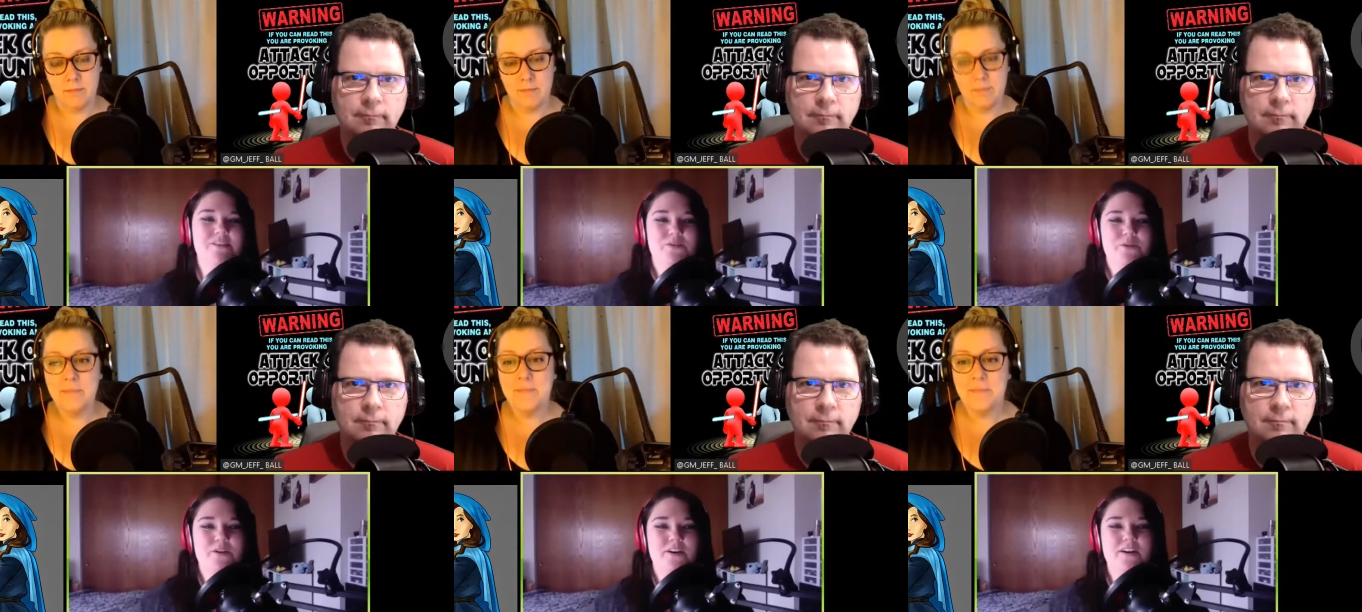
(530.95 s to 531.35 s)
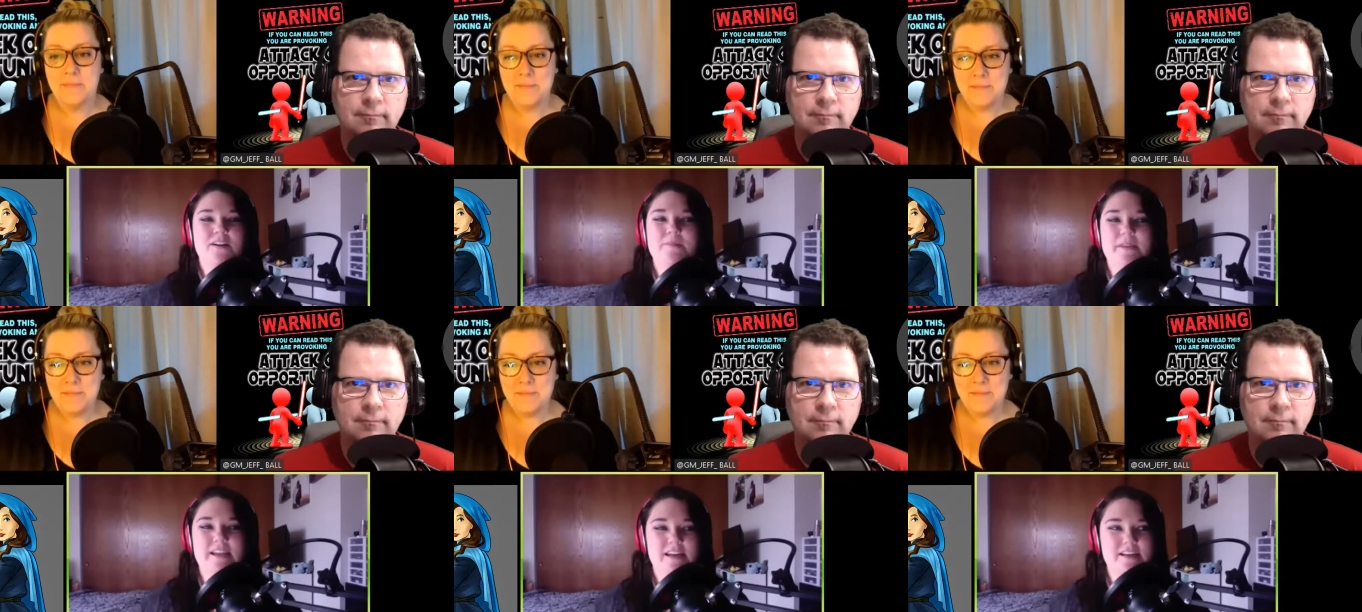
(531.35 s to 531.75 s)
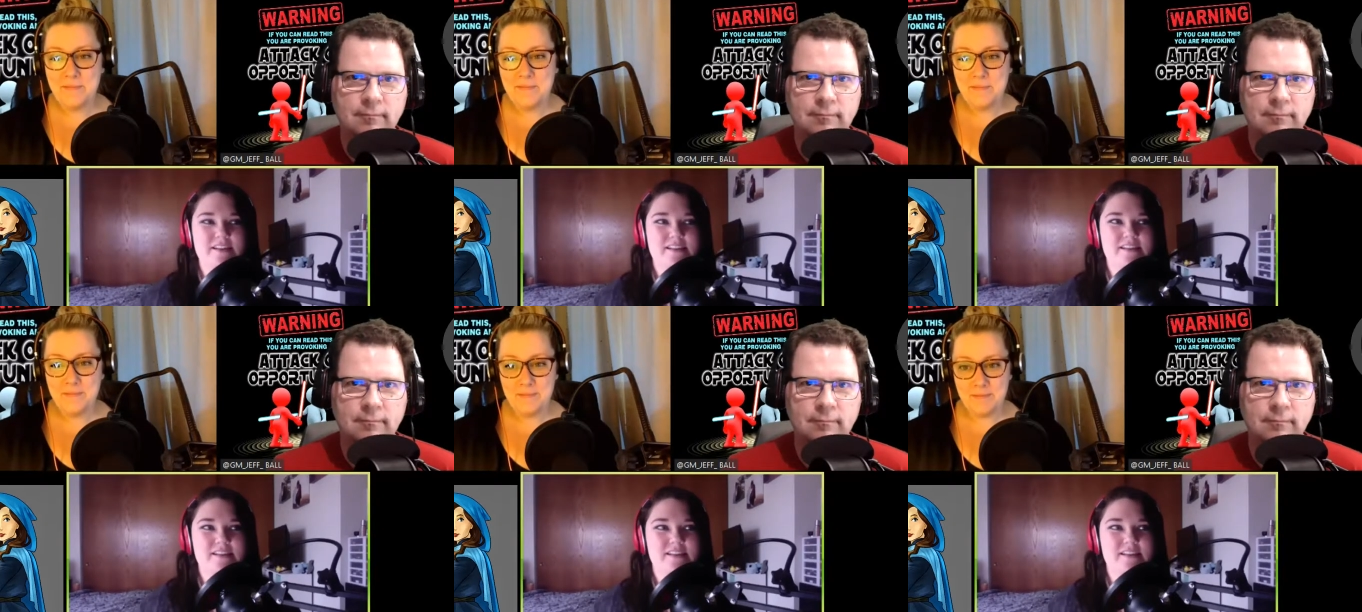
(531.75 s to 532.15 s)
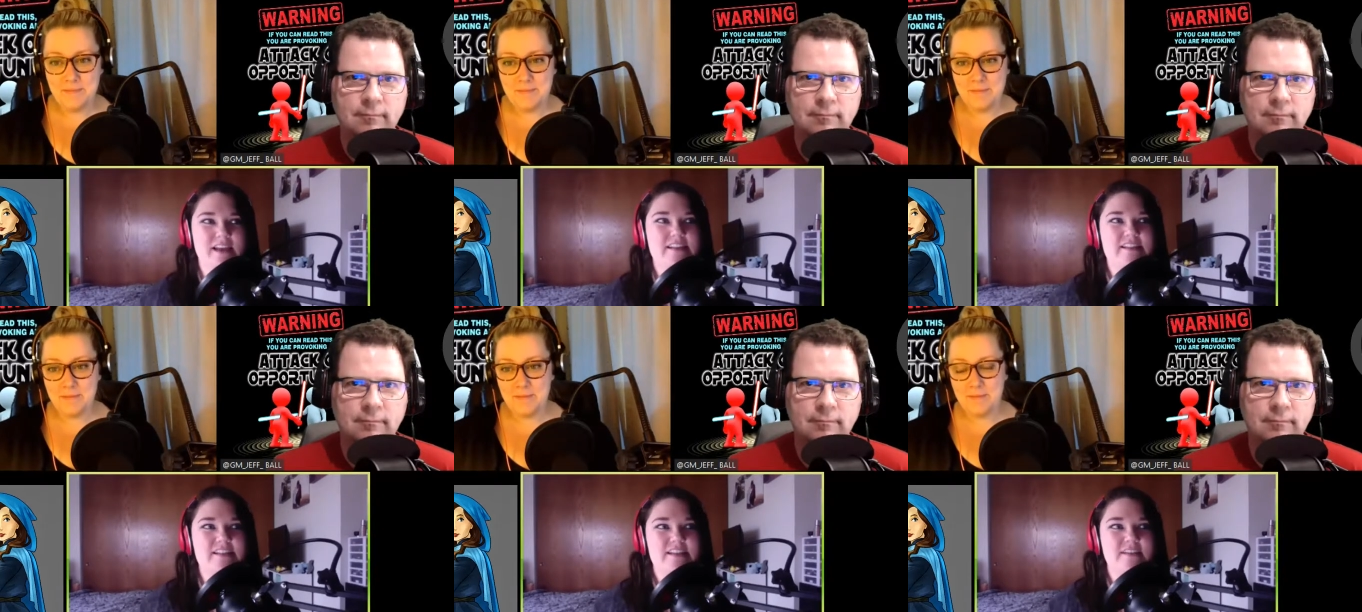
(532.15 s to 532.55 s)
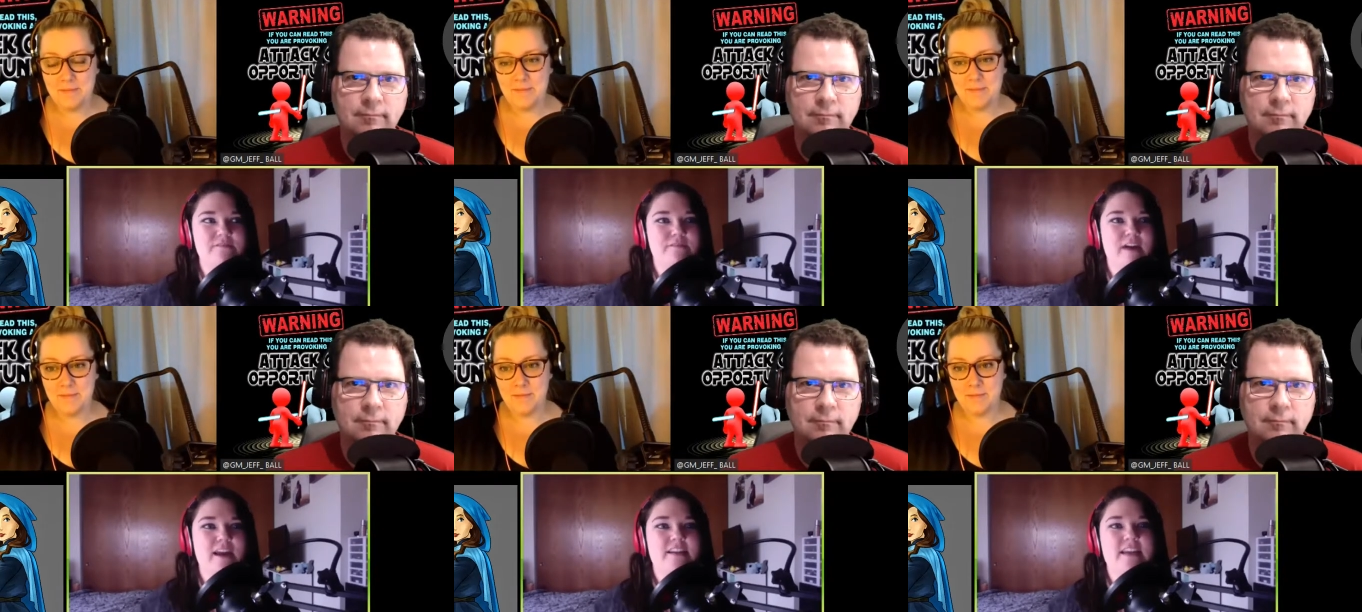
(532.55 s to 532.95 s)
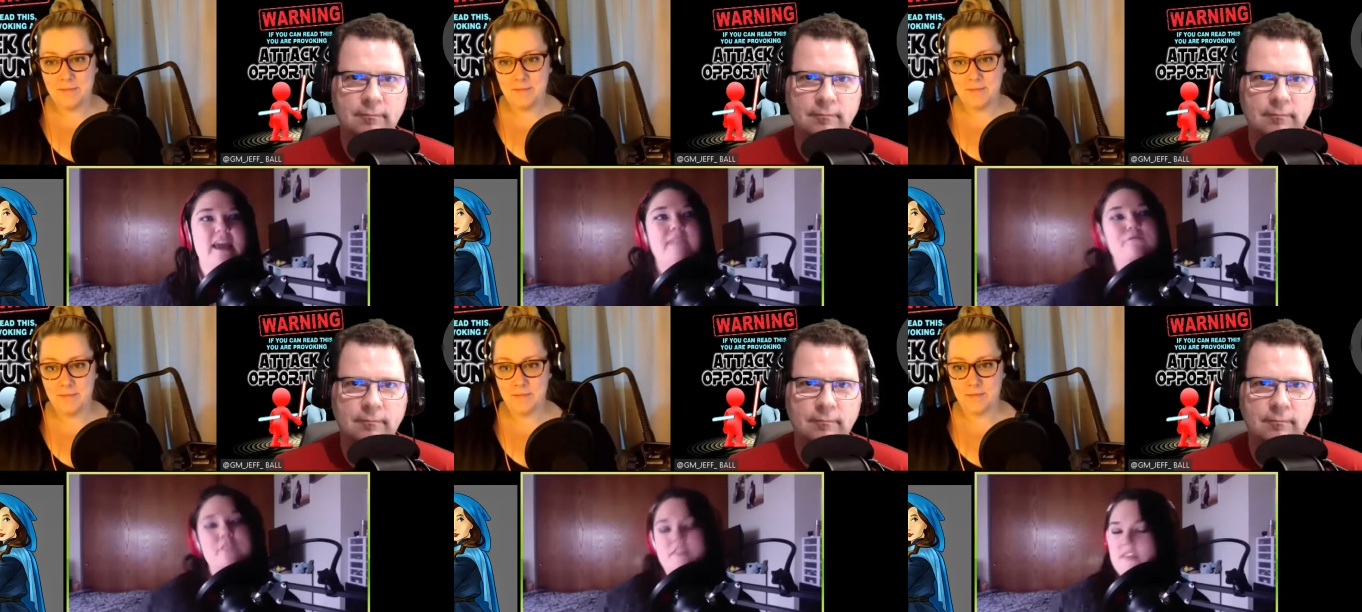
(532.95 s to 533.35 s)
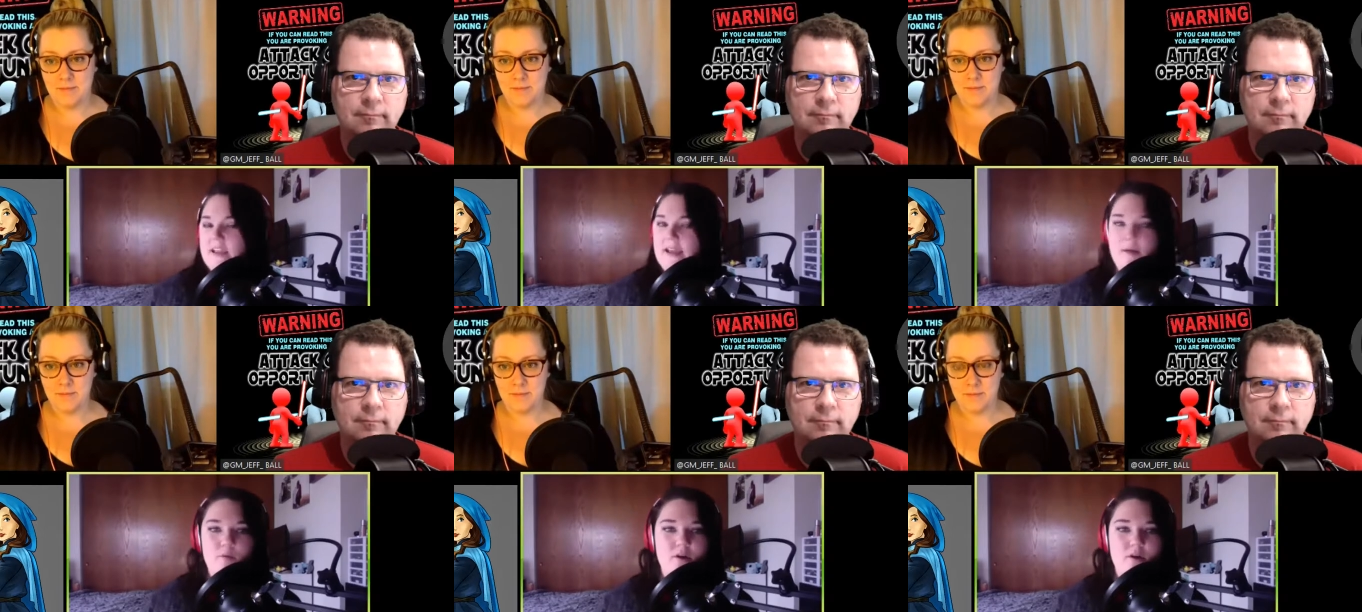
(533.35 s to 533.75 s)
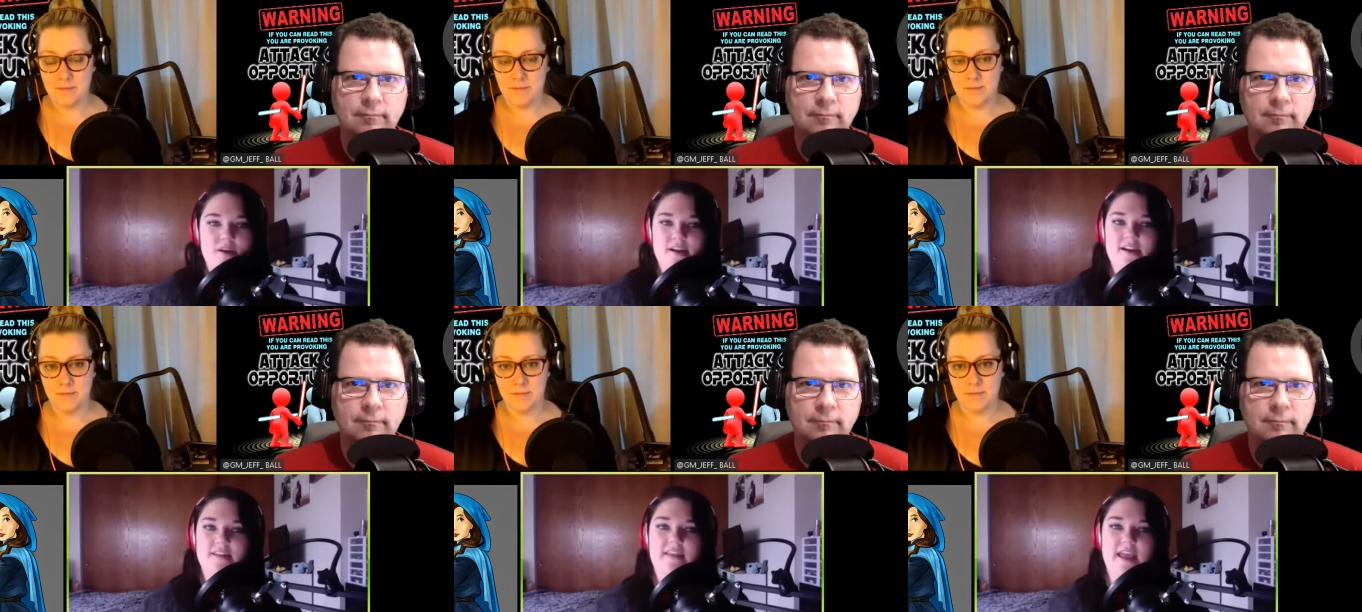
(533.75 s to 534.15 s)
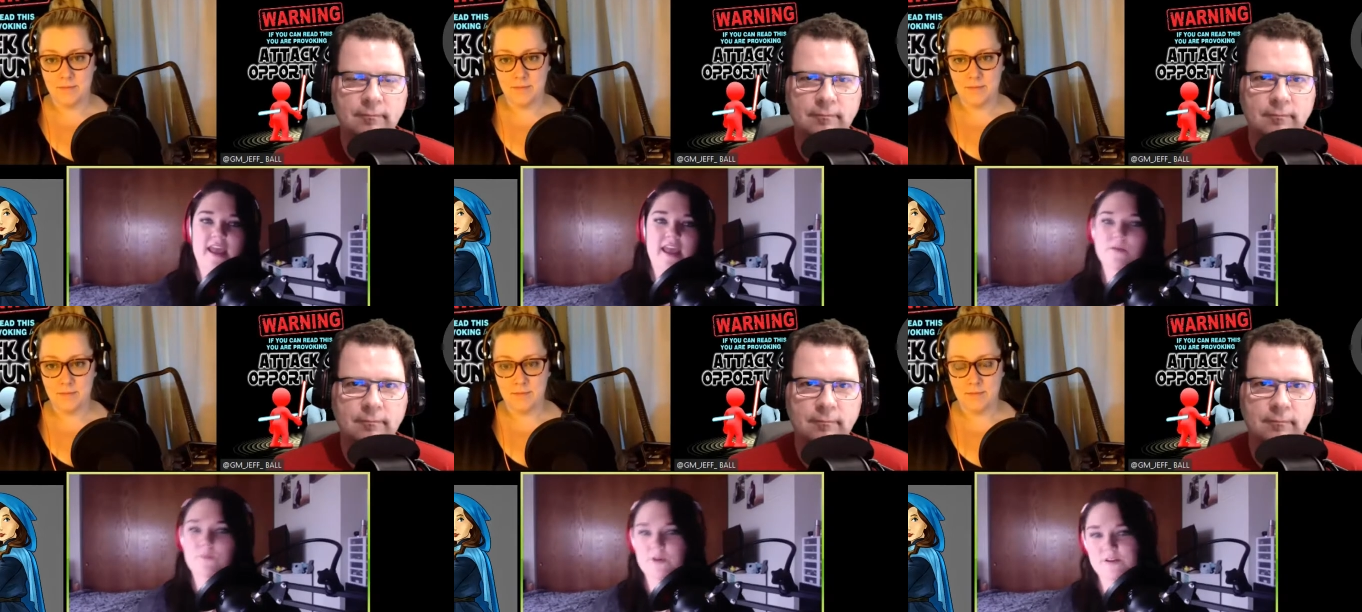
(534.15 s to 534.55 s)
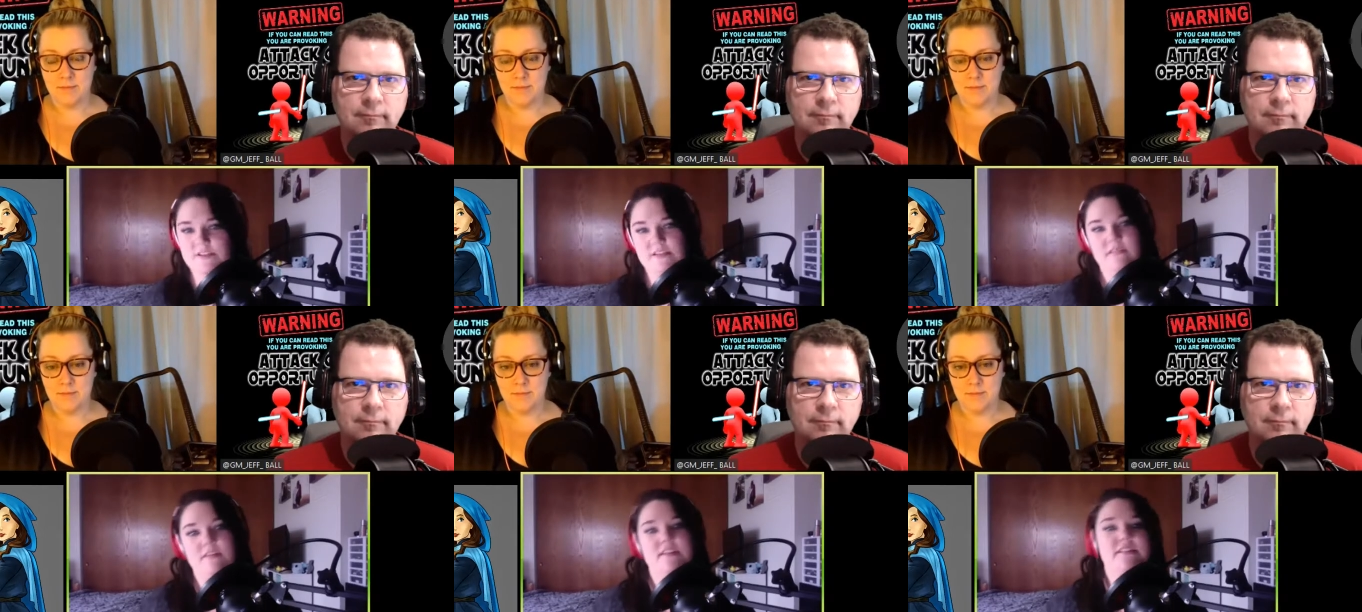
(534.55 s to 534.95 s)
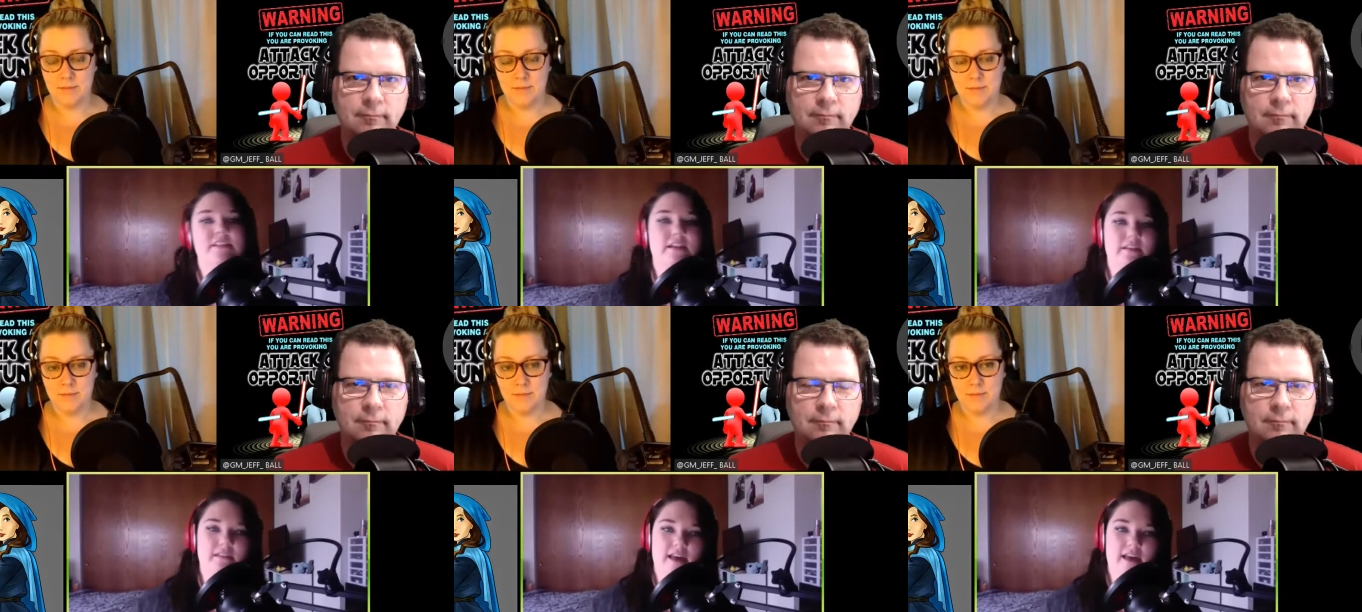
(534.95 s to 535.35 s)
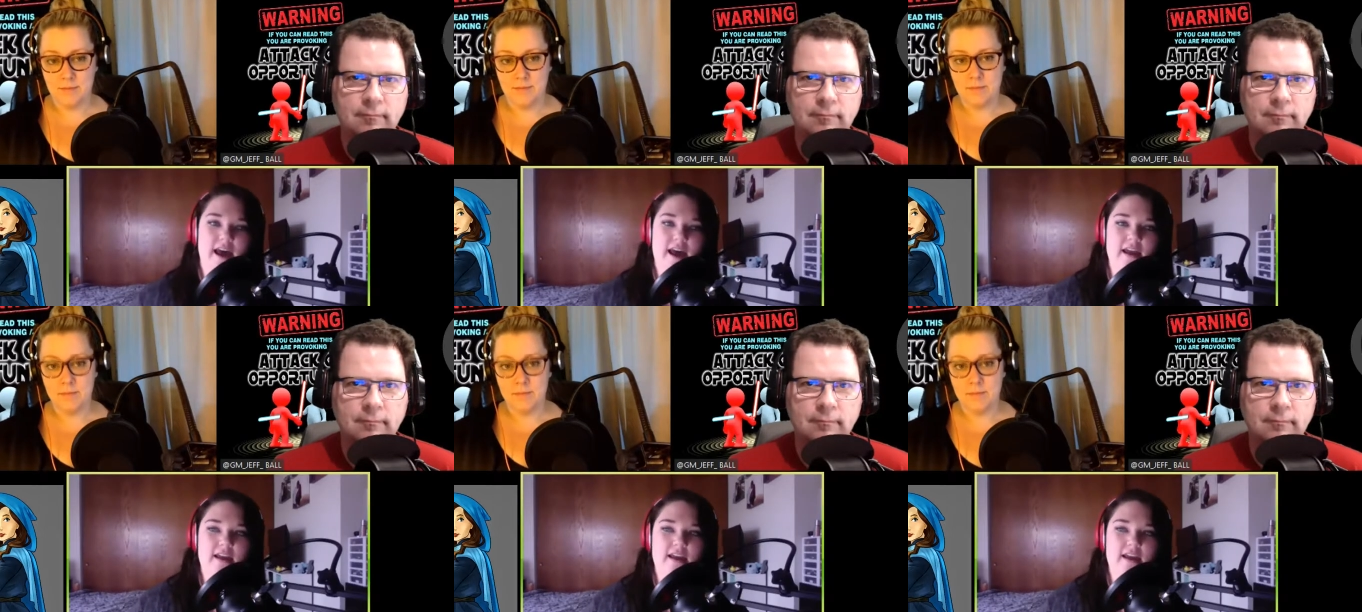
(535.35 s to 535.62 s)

Speaker 1: Or because I didn't find everything I wanted in the handbooks and things like that.